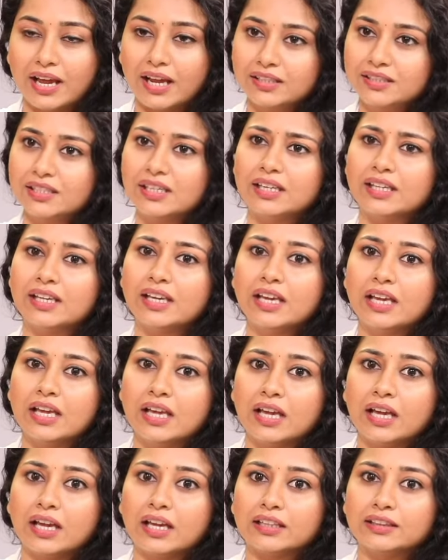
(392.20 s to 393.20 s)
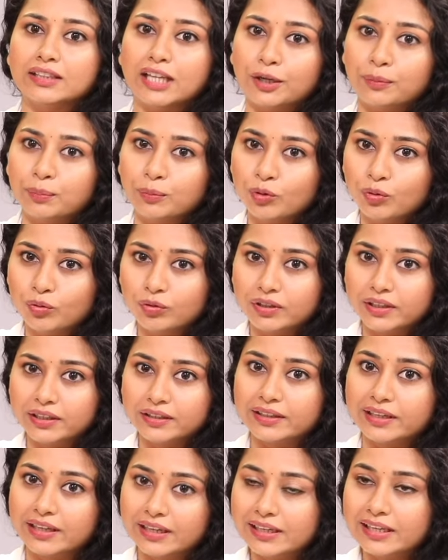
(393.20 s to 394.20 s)
Actually, that move
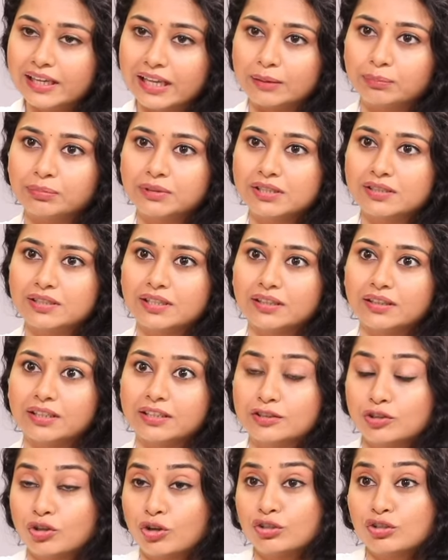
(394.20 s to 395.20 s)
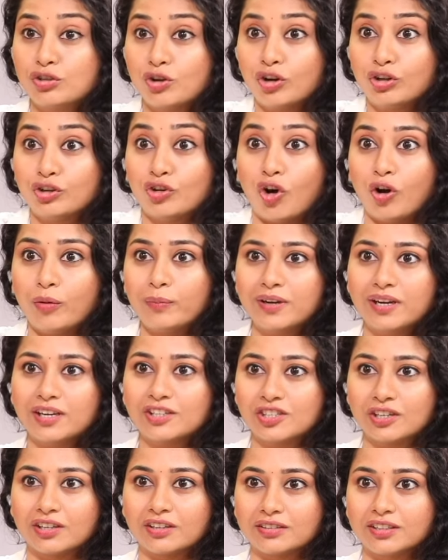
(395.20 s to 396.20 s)
did really help the scene. It shows your
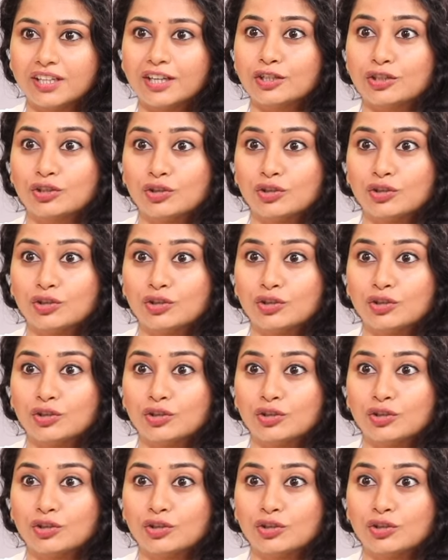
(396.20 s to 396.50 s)
domination. Yes.